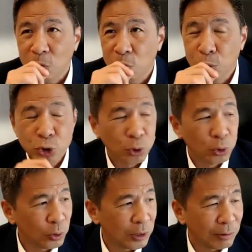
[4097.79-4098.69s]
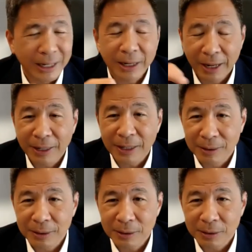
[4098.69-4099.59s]
if you show the right
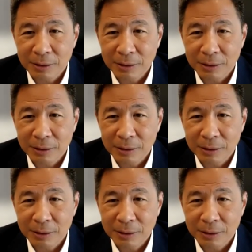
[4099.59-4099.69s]
character,